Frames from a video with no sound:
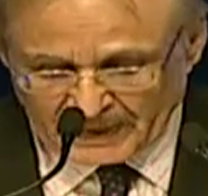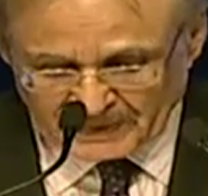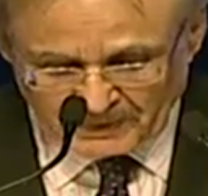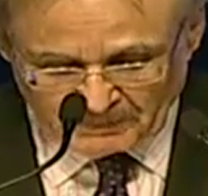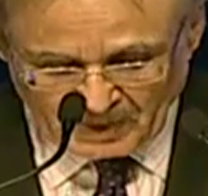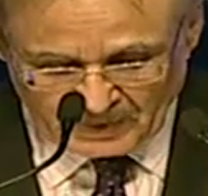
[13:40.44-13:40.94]

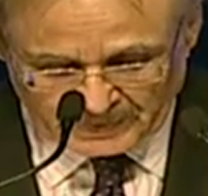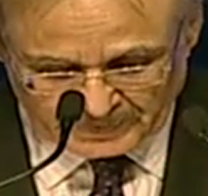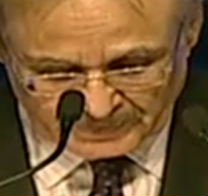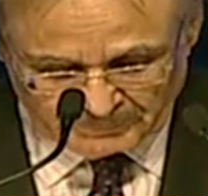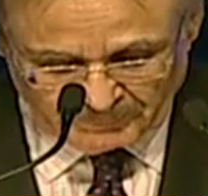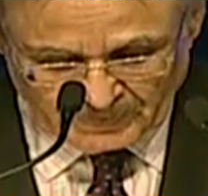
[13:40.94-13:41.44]
market.
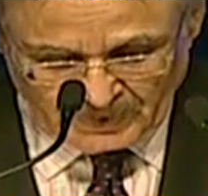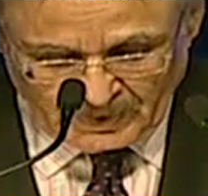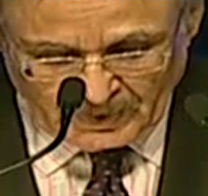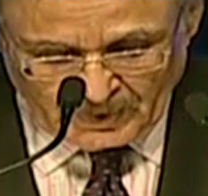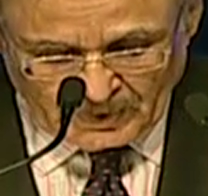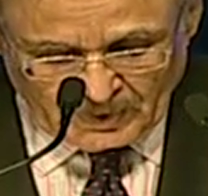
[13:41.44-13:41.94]

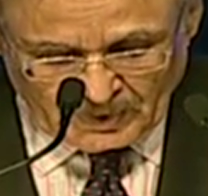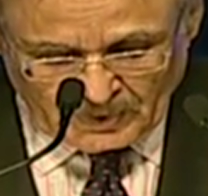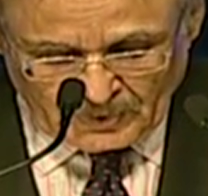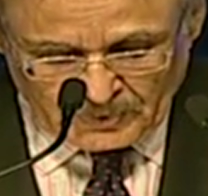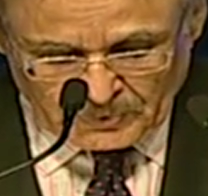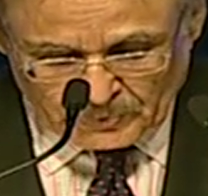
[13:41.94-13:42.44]

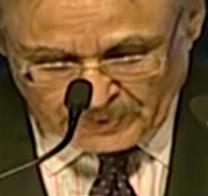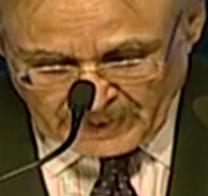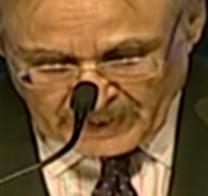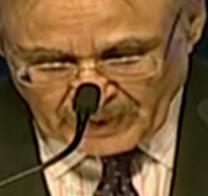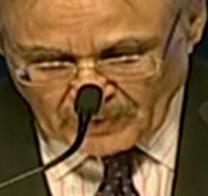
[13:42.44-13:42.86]
Today,